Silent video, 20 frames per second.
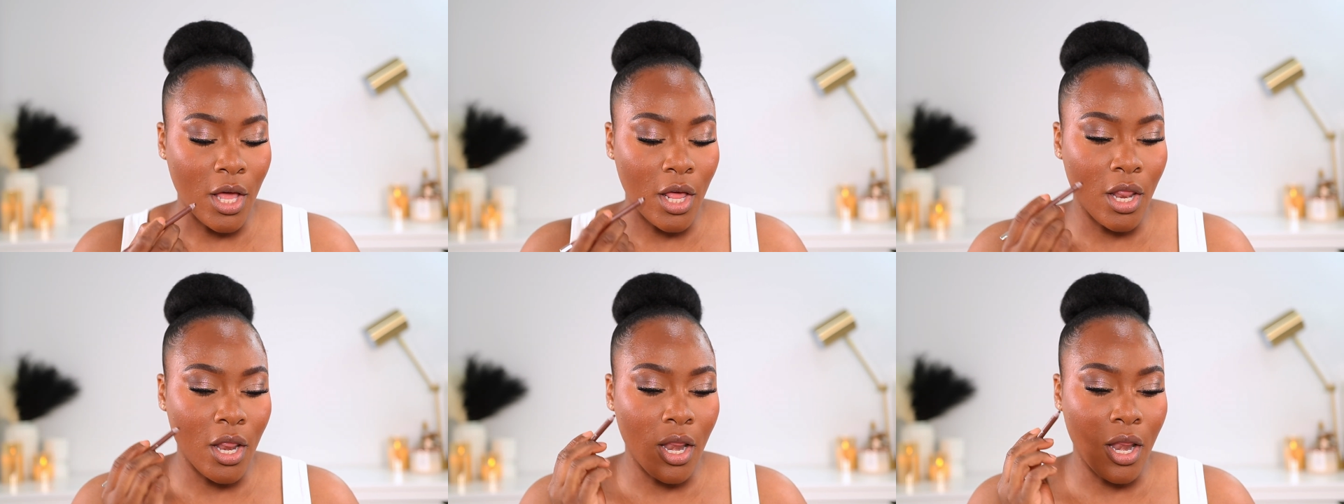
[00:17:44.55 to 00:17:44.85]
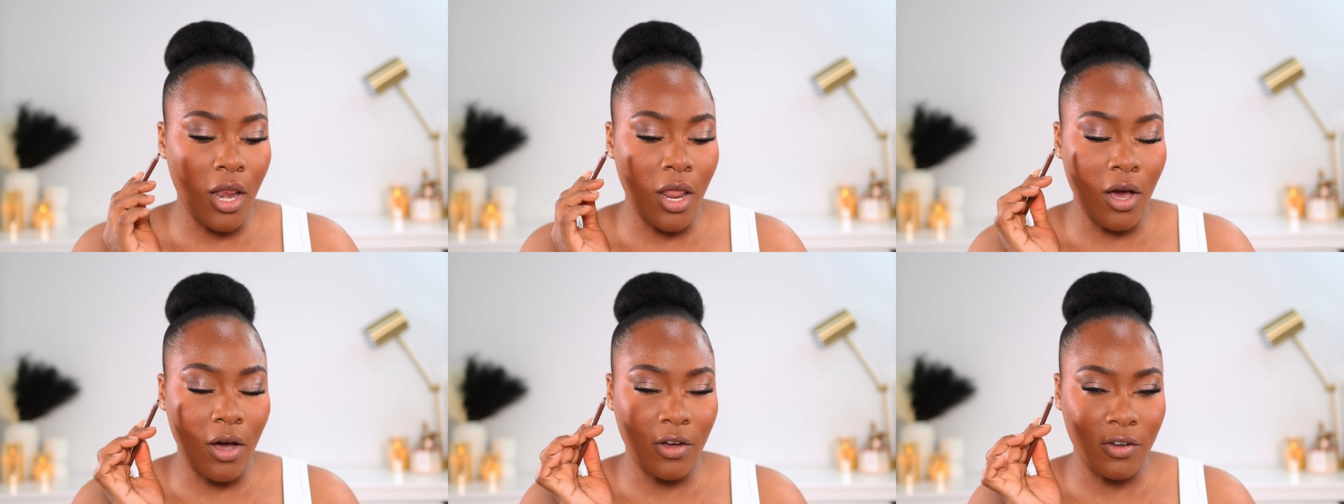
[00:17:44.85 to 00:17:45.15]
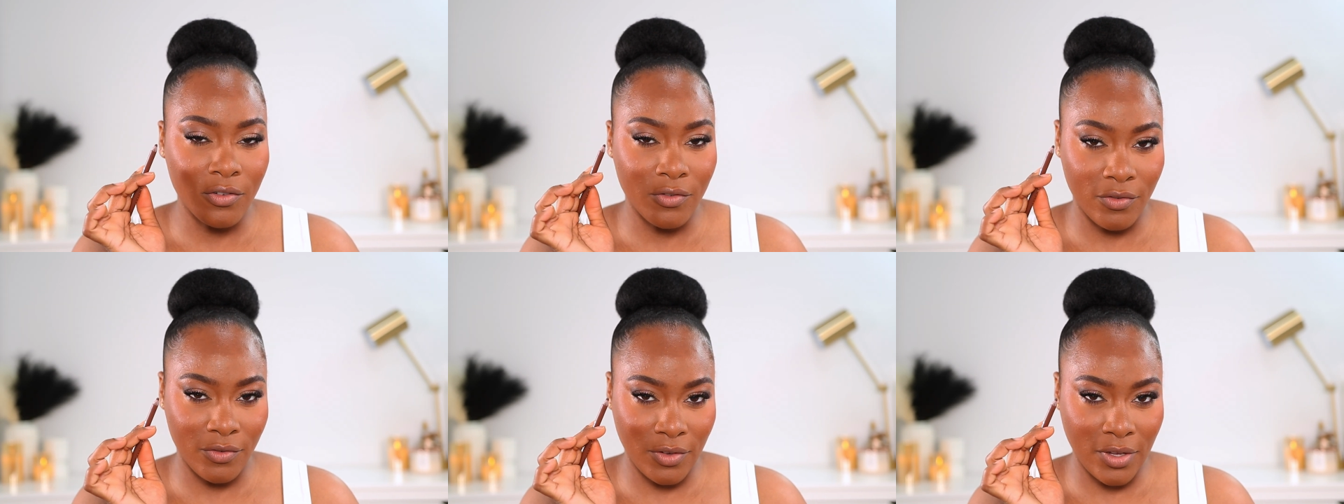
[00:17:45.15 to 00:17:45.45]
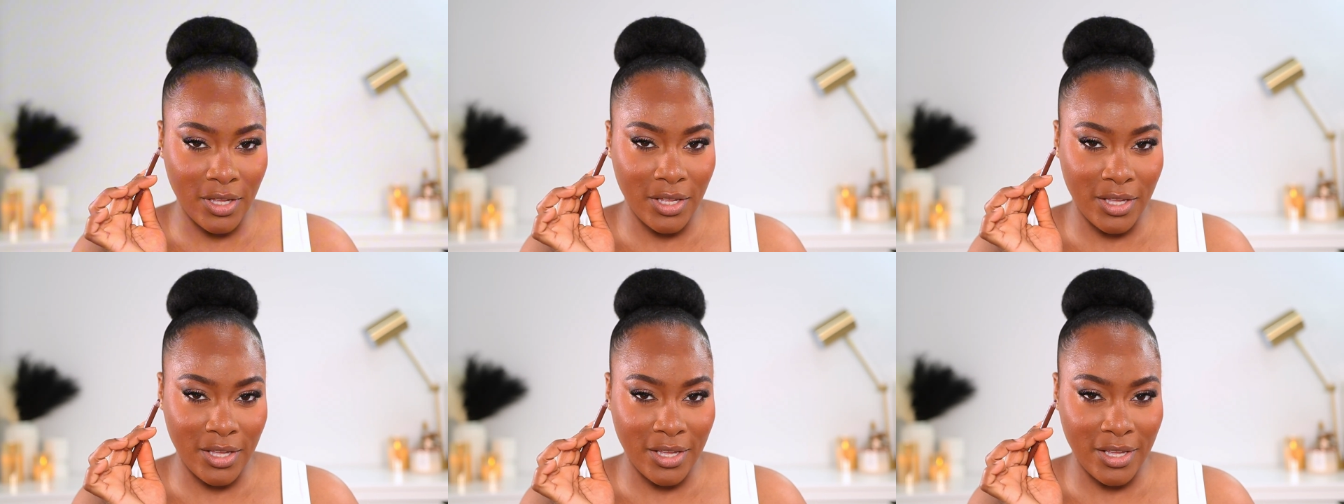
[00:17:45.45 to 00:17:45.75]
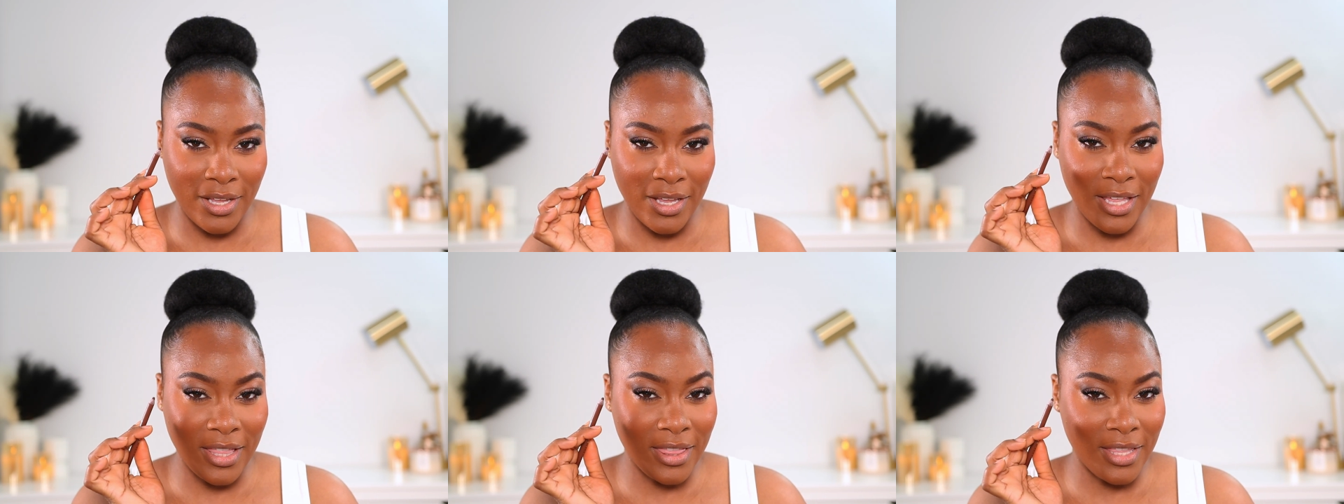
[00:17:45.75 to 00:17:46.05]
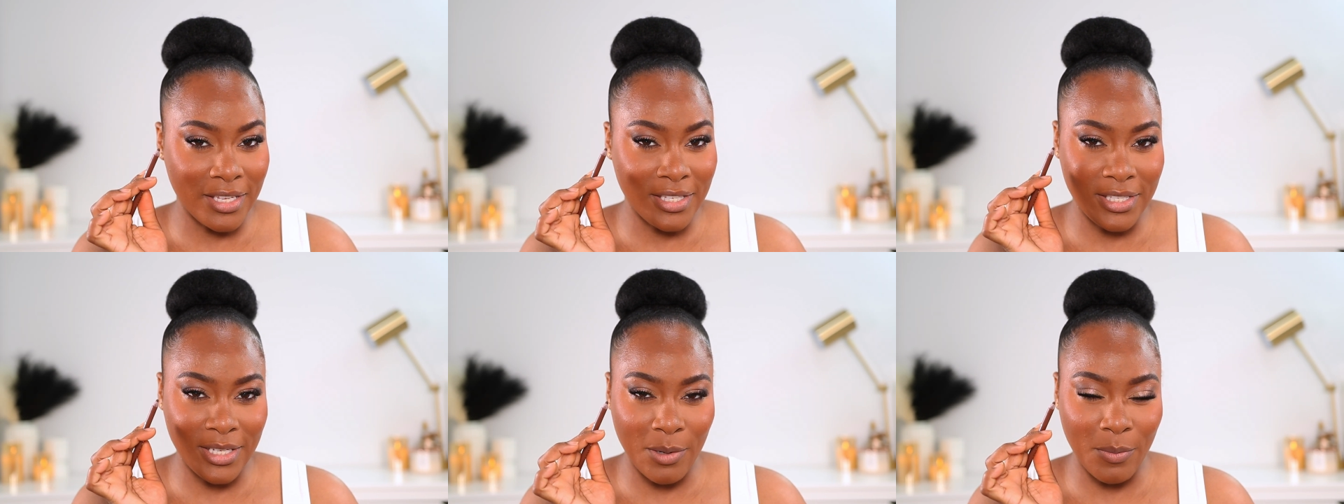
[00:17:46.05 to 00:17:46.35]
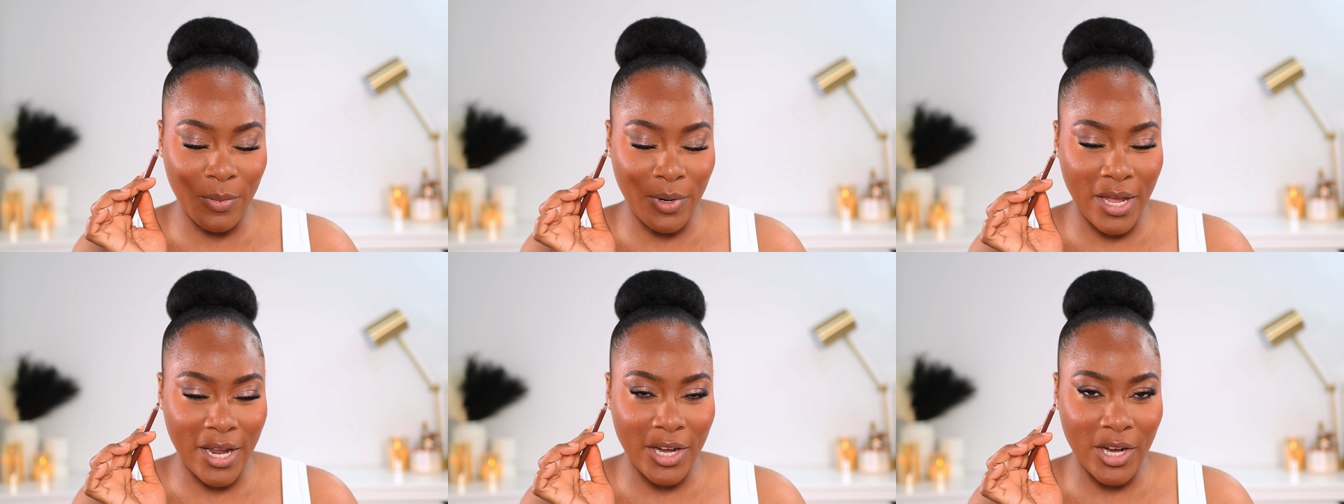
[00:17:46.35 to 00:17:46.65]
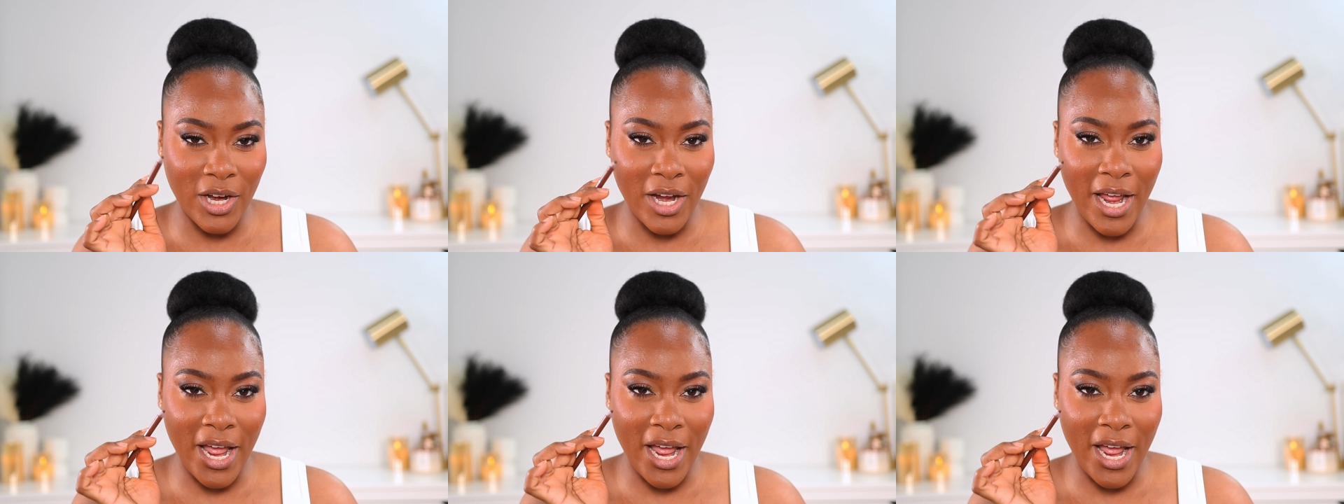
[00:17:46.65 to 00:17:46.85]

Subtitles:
Love this lip liner.